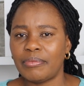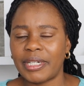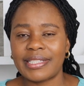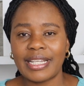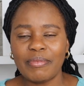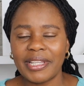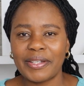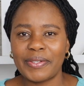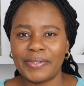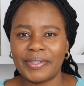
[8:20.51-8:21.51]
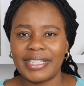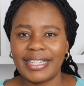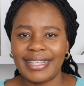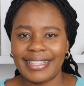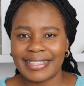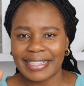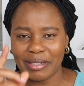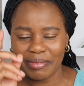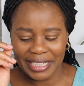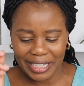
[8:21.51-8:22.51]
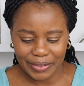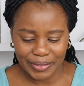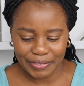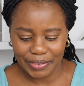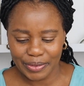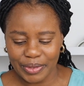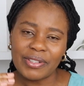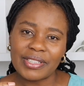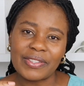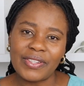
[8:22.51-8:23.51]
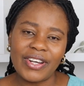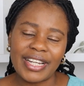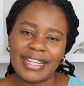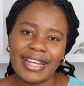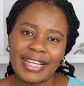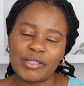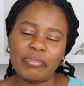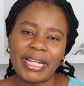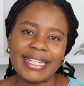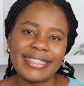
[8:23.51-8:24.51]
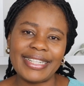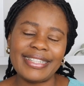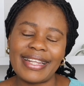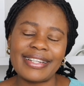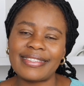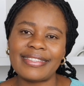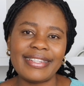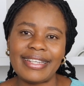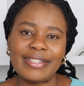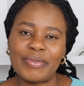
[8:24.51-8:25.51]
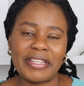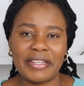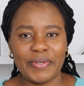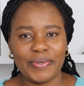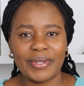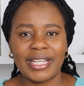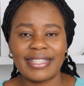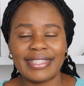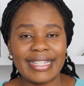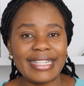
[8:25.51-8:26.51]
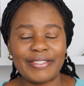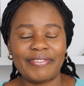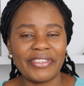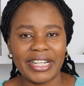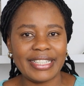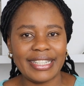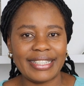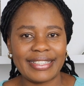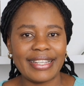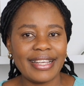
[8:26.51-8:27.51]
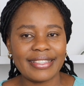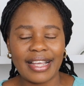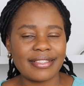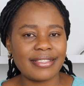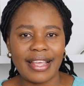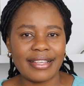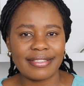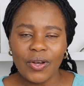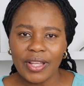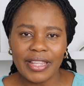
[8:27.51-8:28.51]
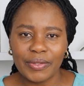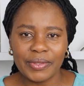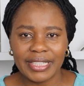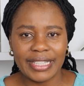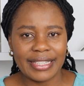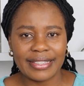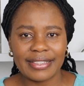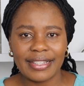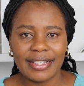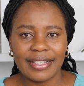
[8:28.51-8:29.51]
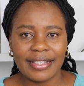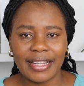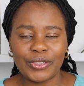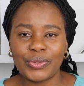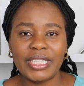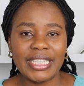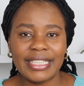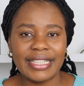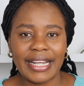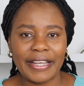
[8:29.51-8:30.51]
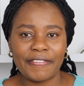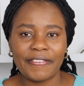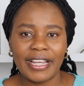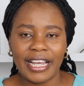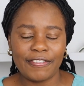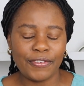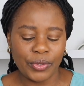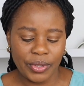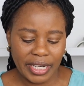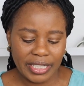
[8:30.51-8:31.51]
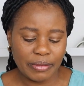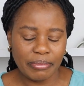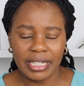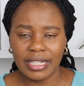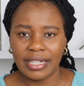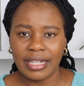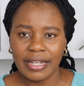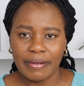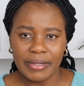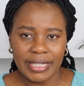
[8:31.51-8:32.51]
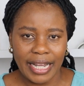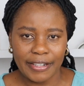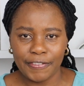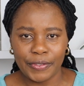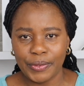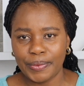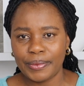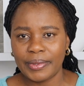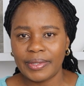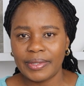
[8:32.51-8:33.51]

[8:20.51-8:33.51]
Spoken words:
But something good is coming out of you because God has planted that seed within you, seed of greatness, success, all the good things that you need in life have already been done for you.